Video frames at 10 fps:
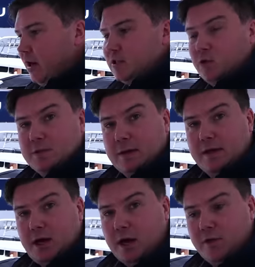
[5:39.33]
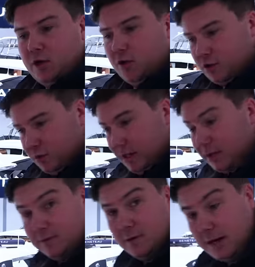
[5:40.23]
And I talked about the height of the console. Well,
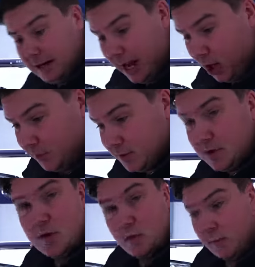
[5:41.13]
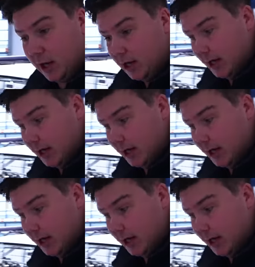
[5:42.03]
that really helps when we go